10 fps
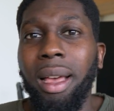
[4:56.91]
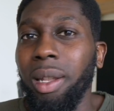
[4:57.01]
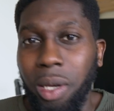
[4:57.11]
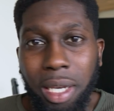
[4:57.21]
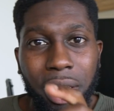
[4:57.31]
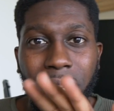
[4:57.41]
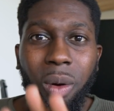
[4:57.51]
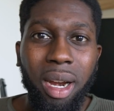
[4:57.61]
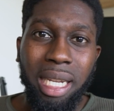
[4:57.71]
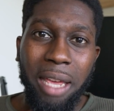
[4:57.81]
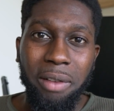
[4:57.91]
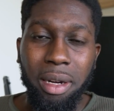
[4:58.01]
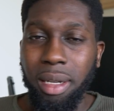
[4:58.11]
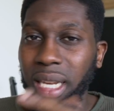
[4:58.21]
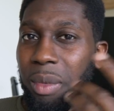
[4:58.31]
Look, you are clever.
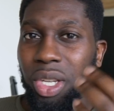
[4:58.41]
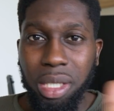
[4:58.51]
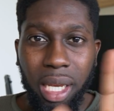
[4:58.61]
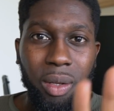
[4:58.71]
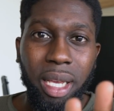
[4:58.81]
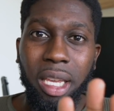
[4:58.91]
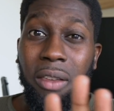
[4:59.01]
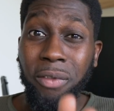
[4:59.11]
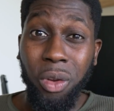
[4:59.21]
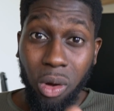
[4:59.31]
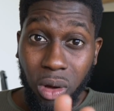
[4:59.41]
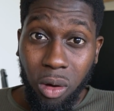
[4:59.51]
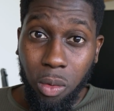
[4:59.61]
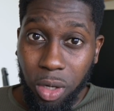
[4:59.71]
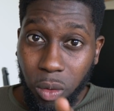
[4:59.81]
Let me just tell you that. If you don't
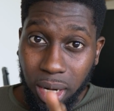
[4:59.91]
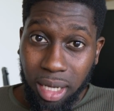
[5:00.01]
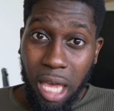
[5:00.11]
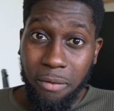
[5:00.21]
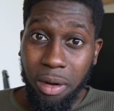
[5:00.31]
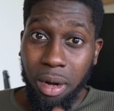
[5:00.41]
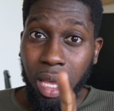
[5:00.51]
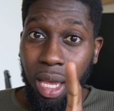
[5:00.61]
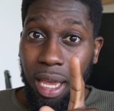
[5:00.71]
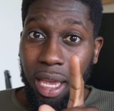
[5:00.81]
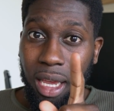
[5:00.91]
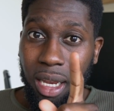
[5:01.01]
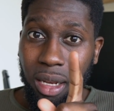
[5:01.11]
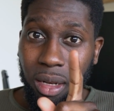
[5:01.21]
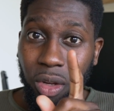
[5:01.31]
know, you are clever.
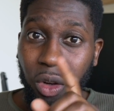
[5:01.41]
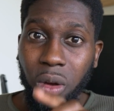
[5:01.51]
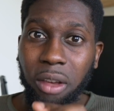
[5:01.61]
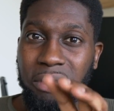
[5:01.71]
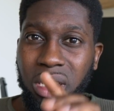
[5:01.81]
And, you know, if